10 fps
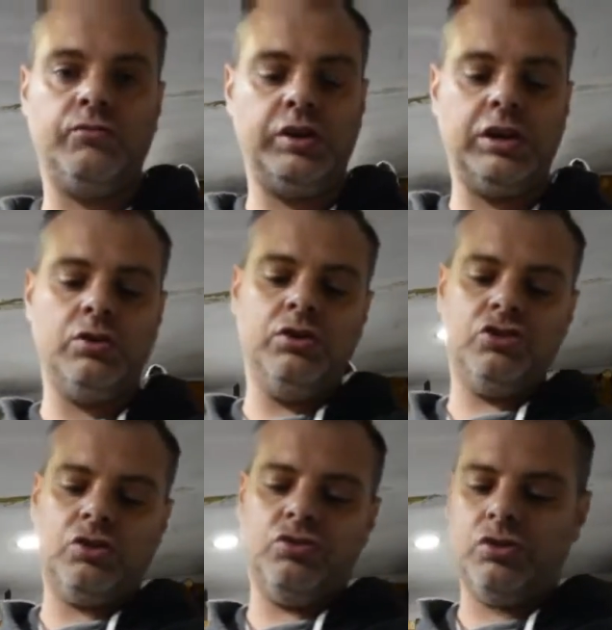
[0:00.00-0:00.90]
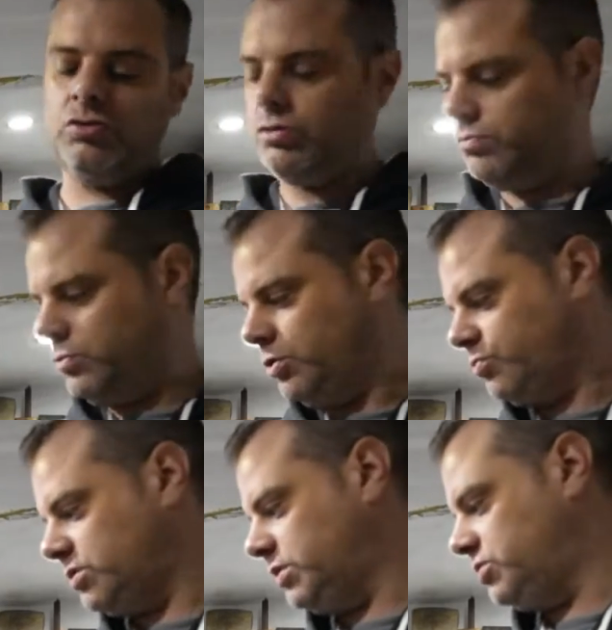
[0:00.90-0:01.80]
video, he shows you that you
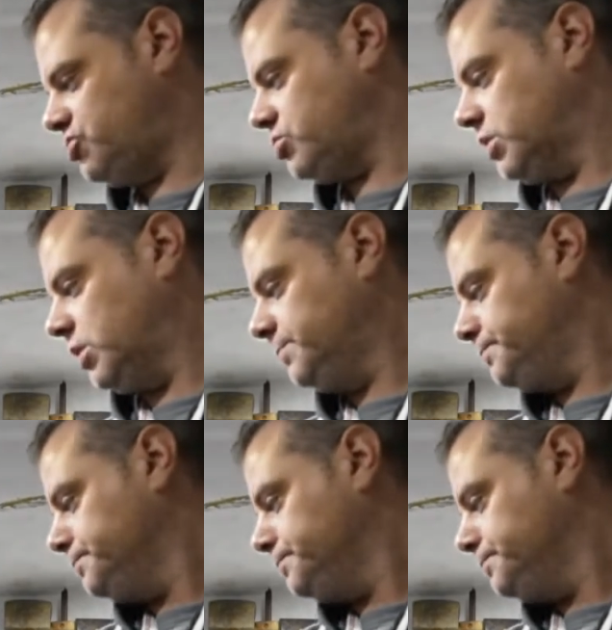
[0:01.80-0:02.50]
obviously need sugar,